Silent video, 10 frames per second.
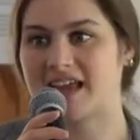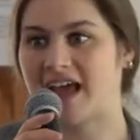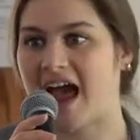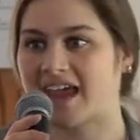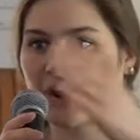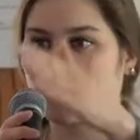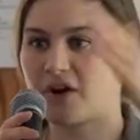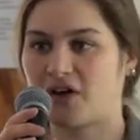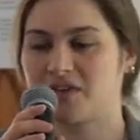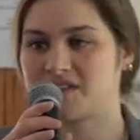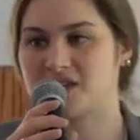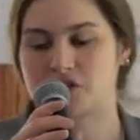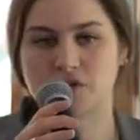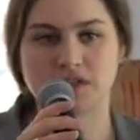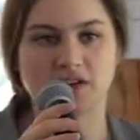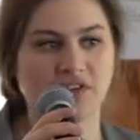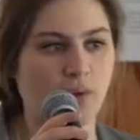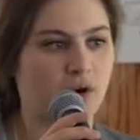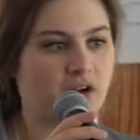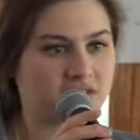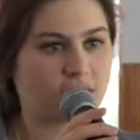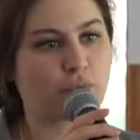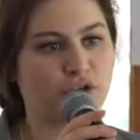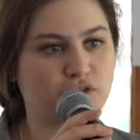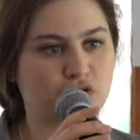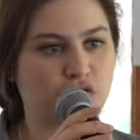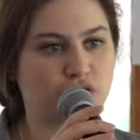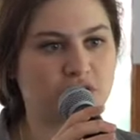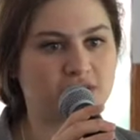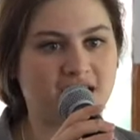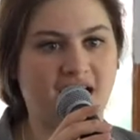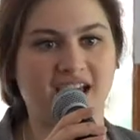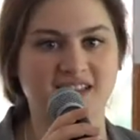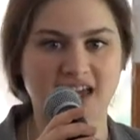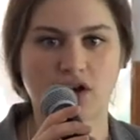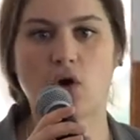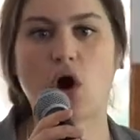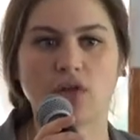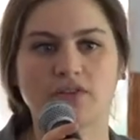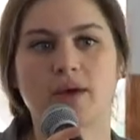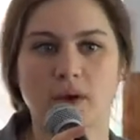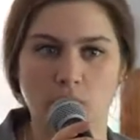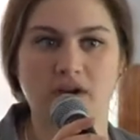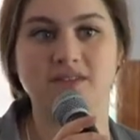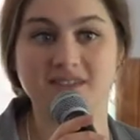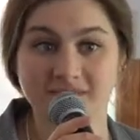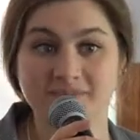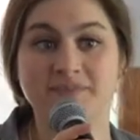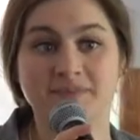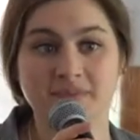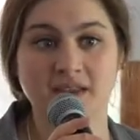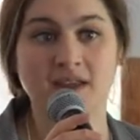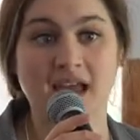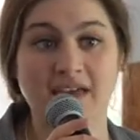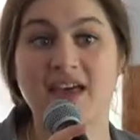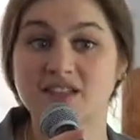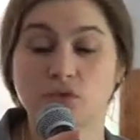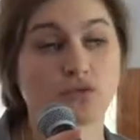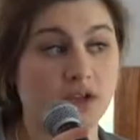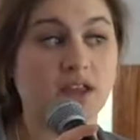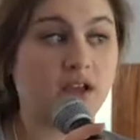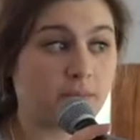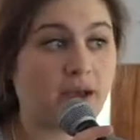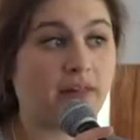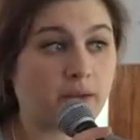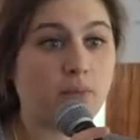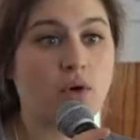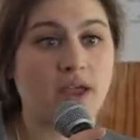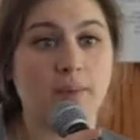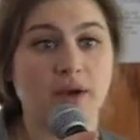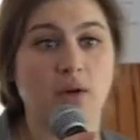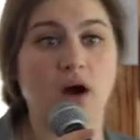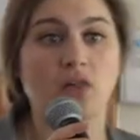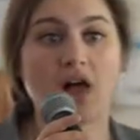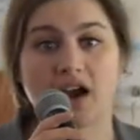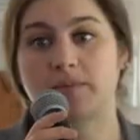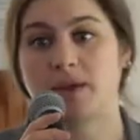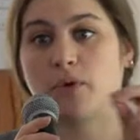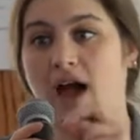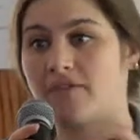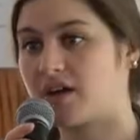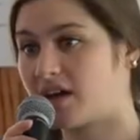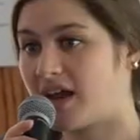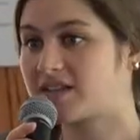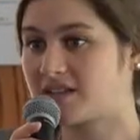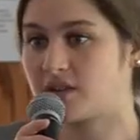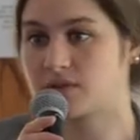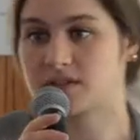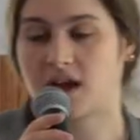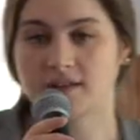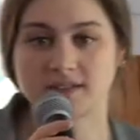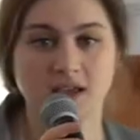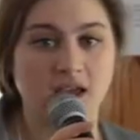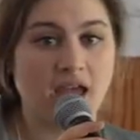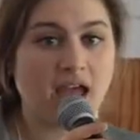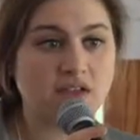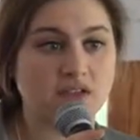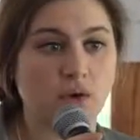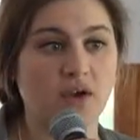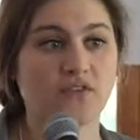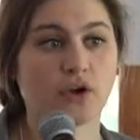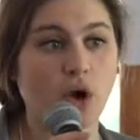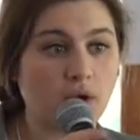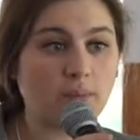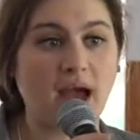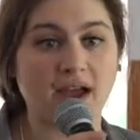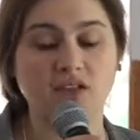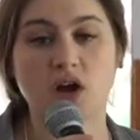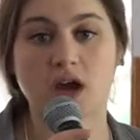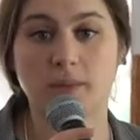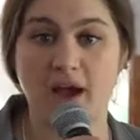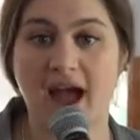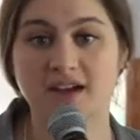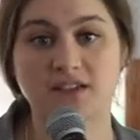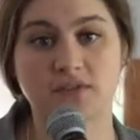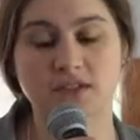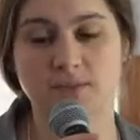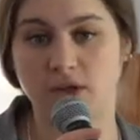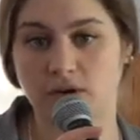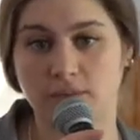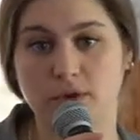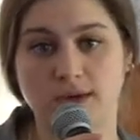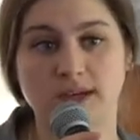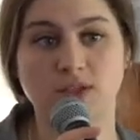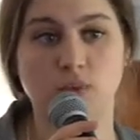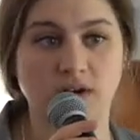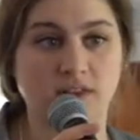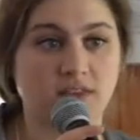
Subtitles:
that I care about all these issues, and if I work on separation of church and state, I can tackle all of them at once. And that's a really compelling point, but a lot of people haven't connected those dots. And so if you're going back and talking about activism in your communities, one of the